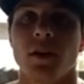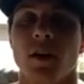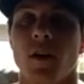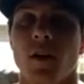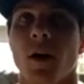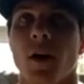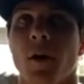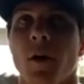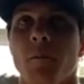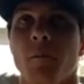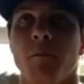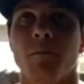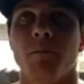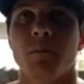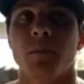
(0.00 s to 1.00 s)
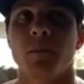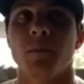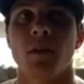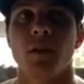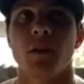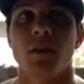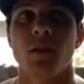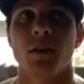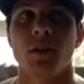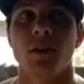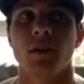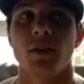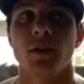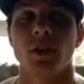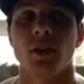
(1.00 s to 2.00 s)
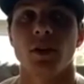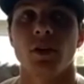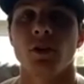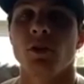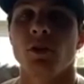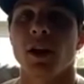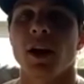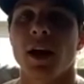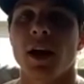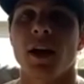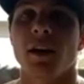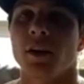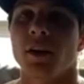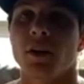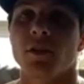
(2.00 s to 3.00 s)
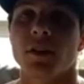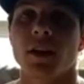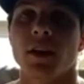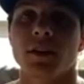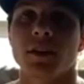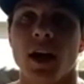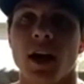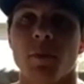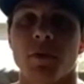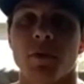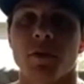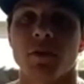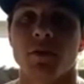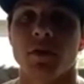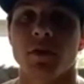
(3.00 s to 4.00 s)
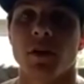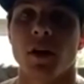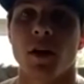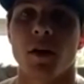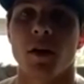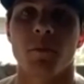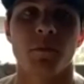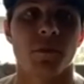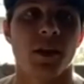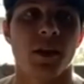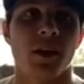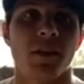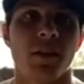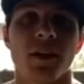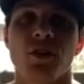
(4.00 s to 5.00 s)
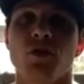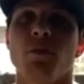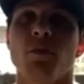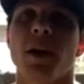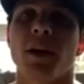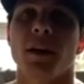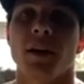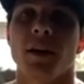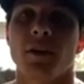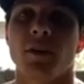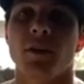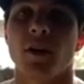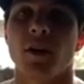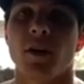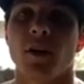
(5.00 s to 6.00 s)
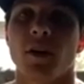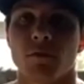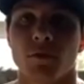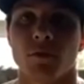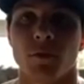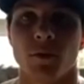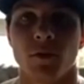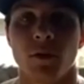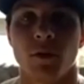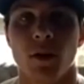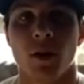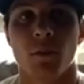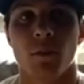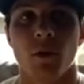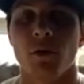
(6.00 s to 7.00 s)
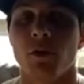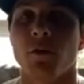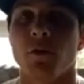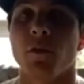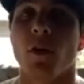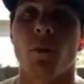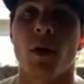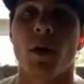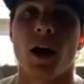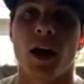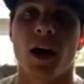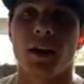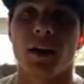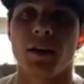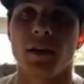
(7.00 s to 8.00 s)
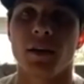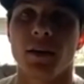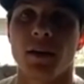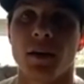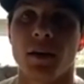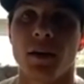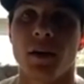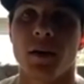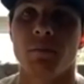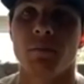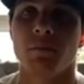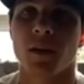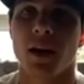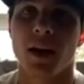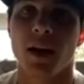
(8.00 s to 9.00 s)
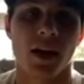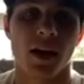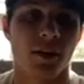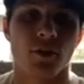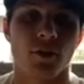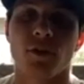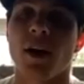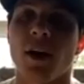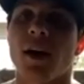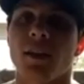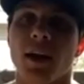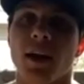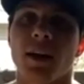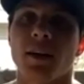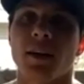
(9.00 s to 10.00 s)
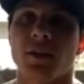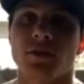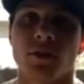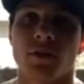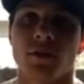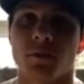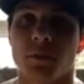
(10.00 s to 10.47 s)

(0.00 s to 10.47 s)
Um, you get ahead and good things happen. um, then then you make a hitter uncomfortable. But when you fall behind and you're not landing certain